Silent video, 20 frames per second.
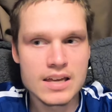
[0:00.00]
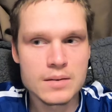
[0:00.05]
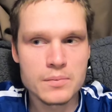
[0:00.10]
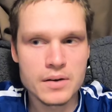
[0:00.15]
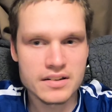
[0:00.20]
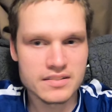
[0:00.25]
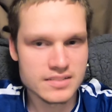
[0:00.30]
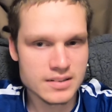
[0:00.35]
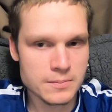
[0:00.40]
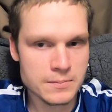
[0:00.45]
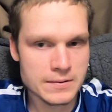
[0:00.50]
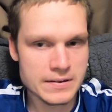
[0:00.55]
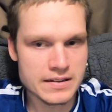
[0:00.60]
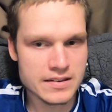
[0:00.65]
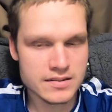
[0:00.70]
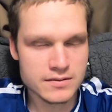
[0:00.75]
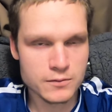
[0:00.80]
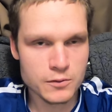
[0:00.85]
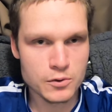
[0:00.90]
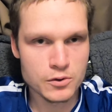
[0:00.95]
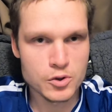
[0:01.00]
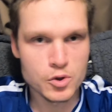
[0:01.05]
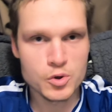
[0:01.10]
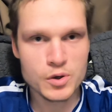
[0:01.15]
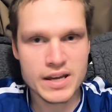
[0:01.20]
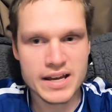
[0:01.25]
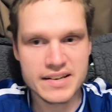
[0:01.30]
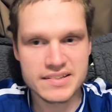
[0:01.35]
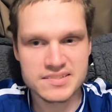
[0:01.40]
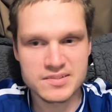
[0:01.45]
My tip here is for
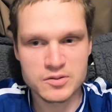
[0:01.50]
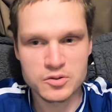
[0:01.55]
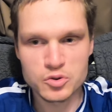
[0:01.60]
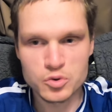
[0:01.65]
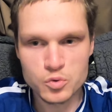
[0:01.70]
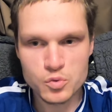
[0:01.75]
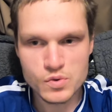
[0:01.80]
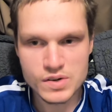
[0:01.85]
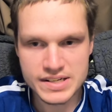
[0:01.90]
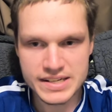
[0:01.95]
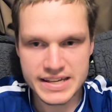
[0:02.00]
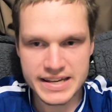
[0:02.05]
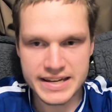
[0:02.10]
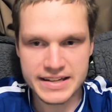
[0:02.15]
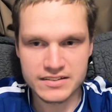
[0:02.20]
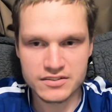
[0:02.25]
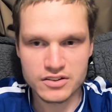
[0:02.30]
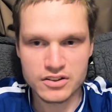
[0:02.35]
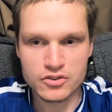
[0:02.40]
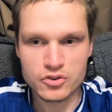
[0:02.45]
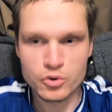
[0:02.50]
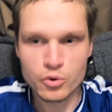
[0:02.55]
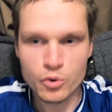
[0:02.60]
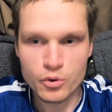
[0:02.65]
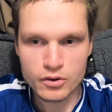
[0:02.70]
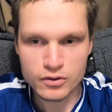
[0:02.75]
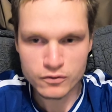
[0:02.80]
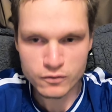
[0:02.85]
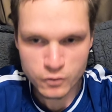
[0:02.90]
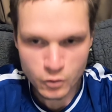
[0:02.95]
Newcastle to win at two
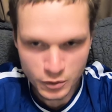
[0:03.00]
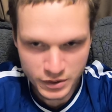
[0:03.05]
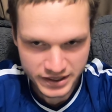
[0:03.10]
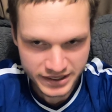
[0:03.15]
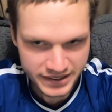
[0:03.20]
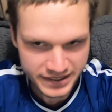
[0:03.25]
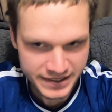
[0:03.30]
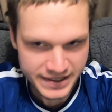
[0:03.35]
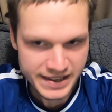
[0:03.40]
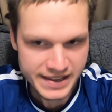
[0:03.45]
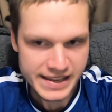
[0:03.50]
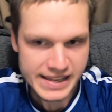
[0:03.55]
dollars forty,